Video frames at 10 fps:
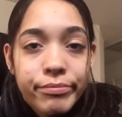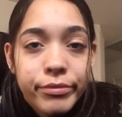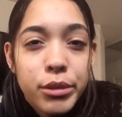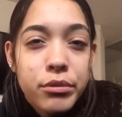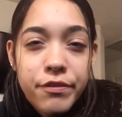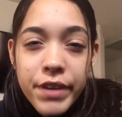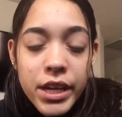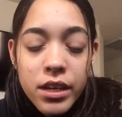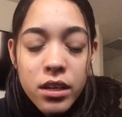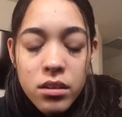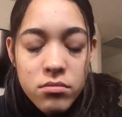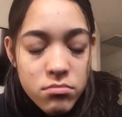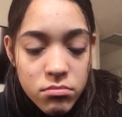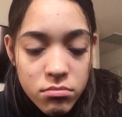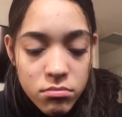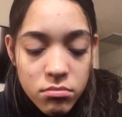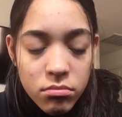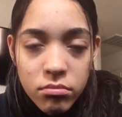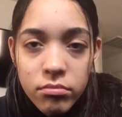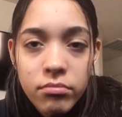she was fake.
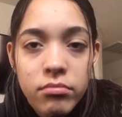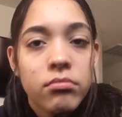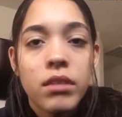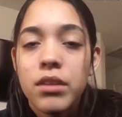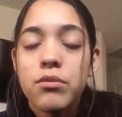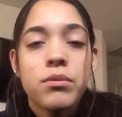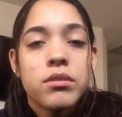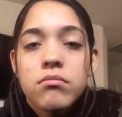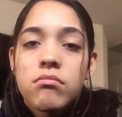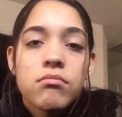That's what.